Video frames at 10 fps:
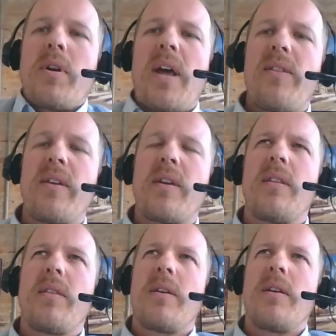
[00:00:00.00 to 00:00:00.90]
I think
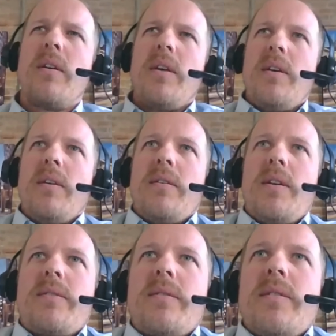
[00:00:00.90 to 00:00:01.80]

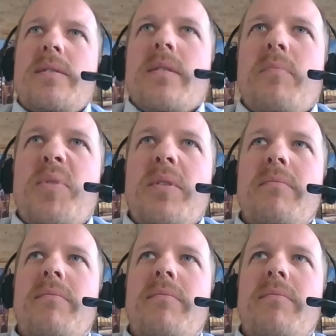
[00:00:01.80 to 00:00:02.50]
it's a little bit